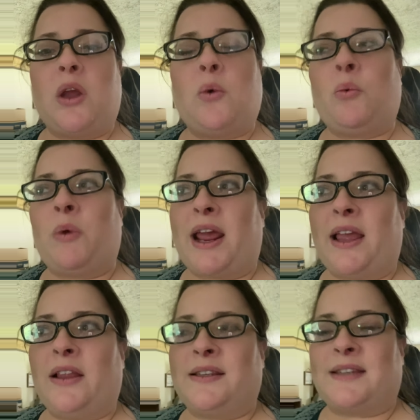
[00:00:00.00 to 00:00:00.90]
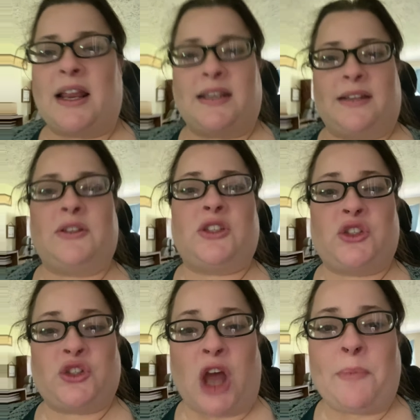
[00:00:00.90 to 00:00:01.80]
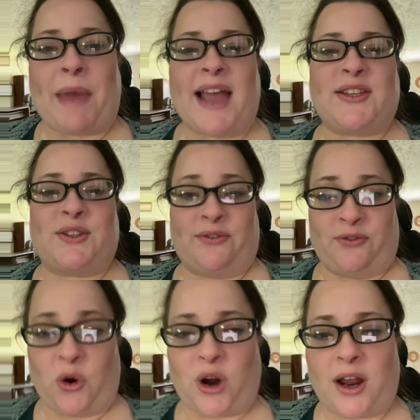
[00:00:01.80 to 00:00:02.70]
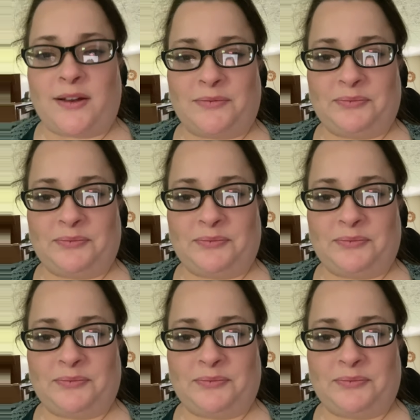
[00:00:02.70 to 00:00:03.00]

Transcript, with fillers: when I decided to stop at Sephora.